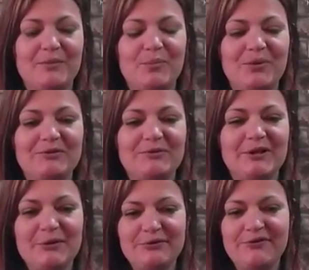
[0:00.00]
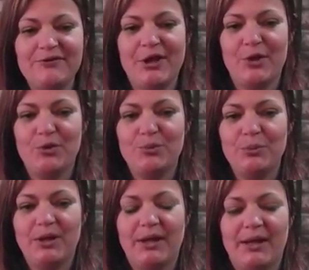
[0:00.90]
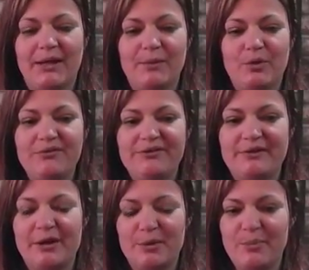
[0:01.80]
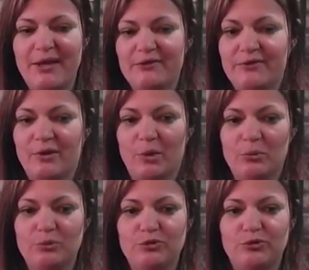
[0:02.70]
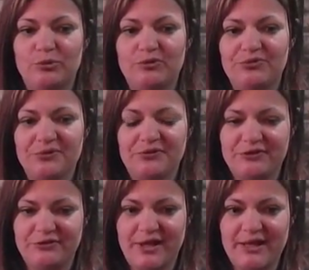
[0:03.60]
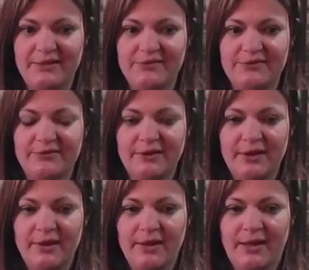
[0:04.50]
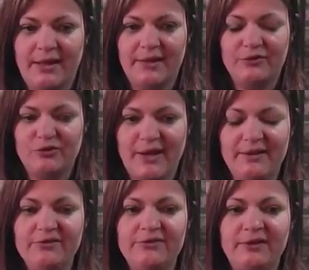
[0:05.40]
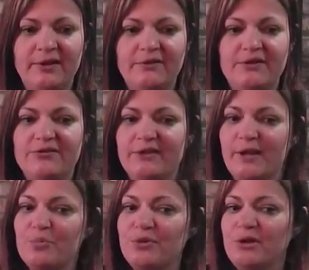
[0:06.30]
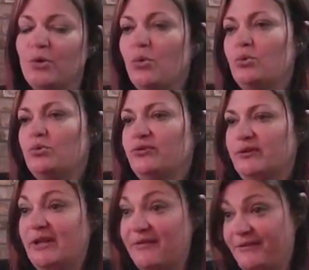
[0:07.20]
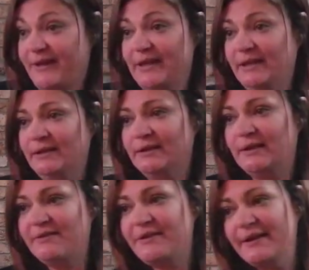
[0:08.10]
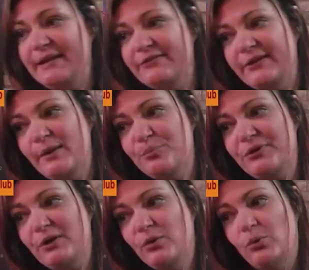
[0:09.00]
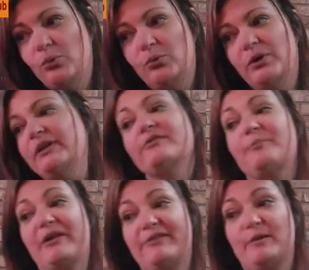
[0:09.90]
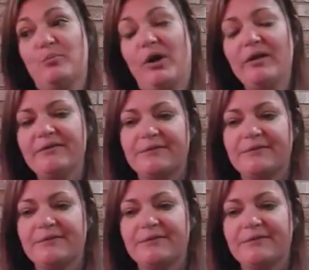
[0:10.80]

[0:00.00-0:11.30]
But closer to home, obviously going back to the whole sort of 50 Shades trend, there is a company called Love Honey. Love Honey is a company is based in Bath.